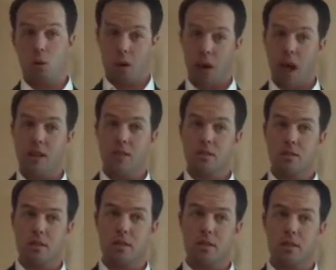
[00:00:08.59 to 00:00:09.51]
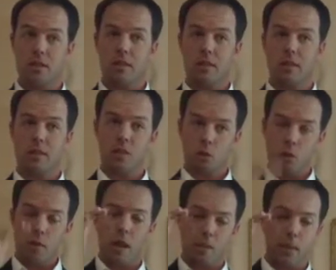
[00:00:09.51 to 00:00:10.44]
or less. So
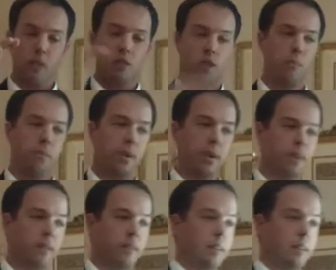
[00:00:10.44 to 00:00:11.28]
we've made a big jump there.